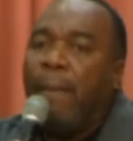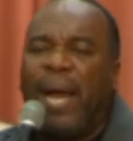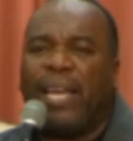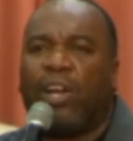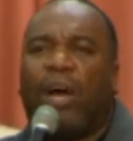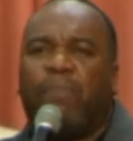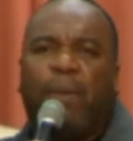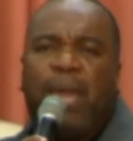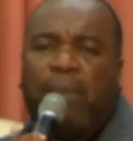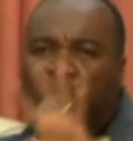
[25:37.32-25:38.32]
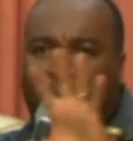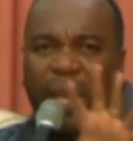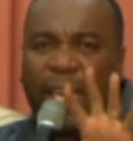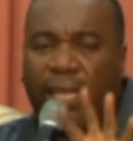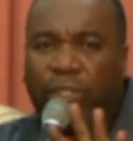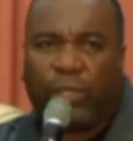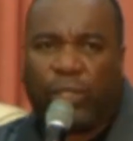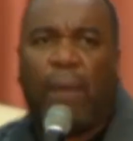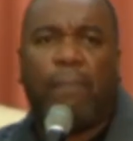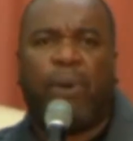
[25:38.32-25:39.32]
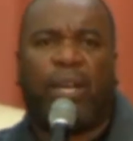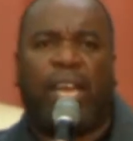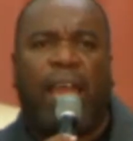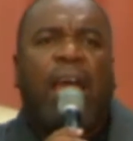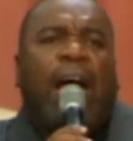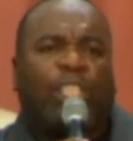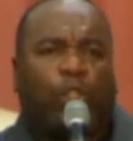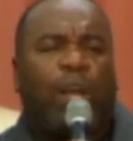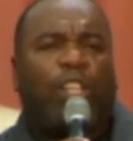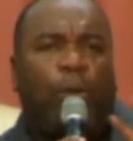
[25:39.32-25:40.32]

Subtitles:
My God, maybe I'm speaking to somebody as well.